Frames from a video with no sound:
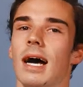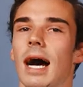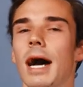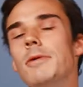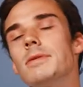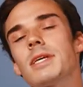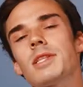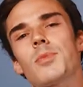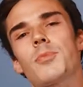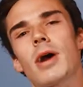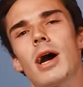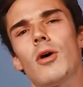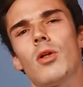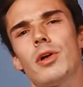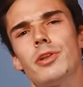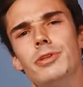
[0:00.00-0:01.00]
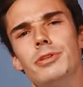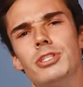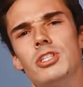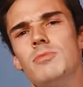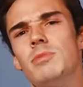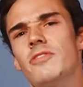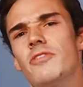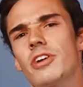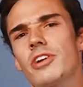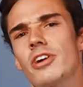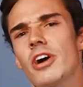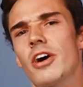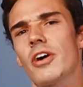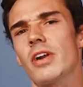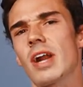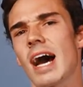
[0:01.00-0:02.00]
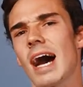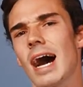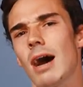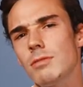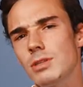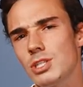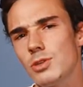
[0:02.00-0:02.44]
I was on the prowl on YouTube to figure out how